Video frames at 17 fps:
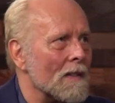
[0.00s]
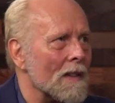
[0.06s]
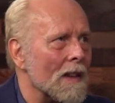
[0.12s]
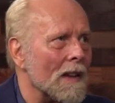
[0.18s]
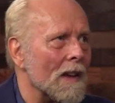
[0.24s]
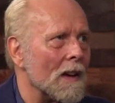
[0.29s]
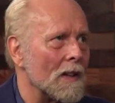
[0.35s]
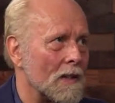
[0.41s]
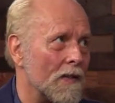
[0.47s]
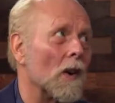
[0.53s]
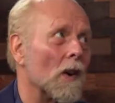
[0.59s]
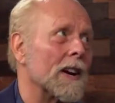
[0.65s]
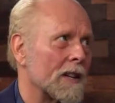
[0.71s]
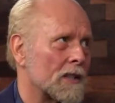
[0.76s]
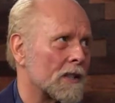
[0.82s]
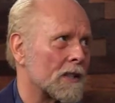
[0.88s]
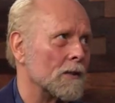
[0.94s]
it's
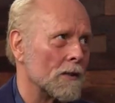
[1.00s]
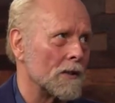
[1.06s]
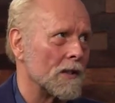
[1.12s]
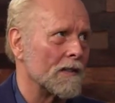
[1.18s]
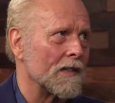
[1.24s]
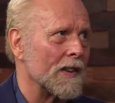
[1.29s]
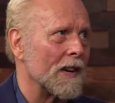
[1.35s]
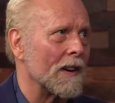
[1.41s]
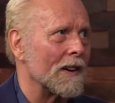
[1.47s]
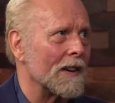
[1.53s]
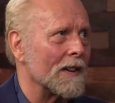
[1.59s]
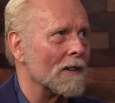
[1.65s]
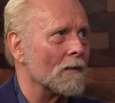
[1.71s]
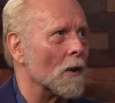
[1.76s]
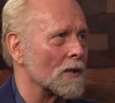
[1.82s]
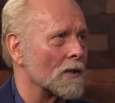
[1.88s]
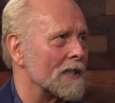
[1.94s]
very exclusive.
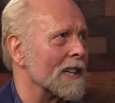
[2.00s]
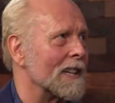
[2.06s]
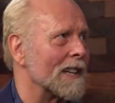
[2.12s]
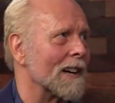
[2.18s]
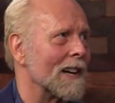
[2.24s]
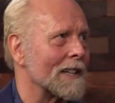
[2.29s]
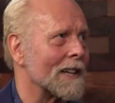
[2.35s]
You won't see it done